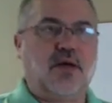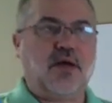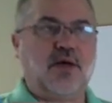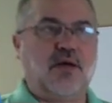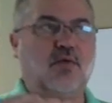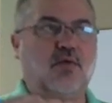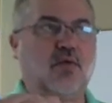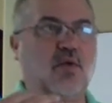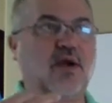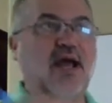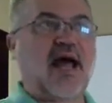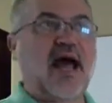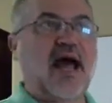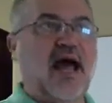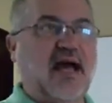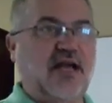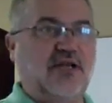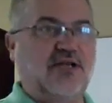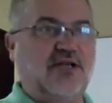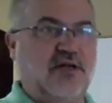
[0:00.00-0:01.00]

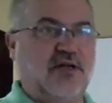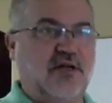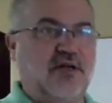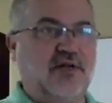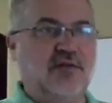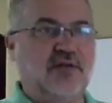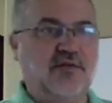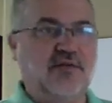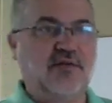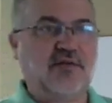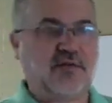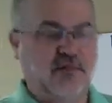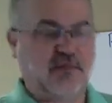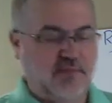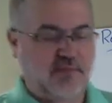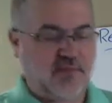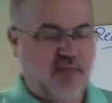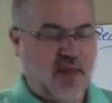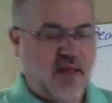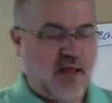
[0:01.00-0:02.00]
reactions.
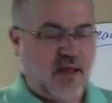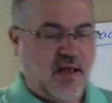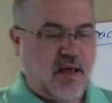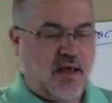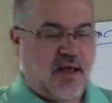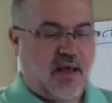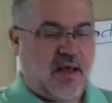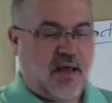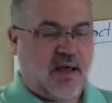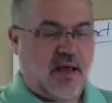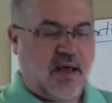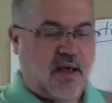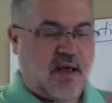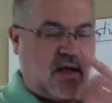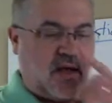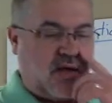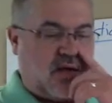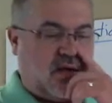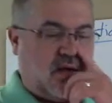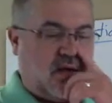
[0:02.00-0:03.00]

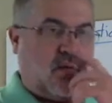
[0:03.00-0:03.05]
And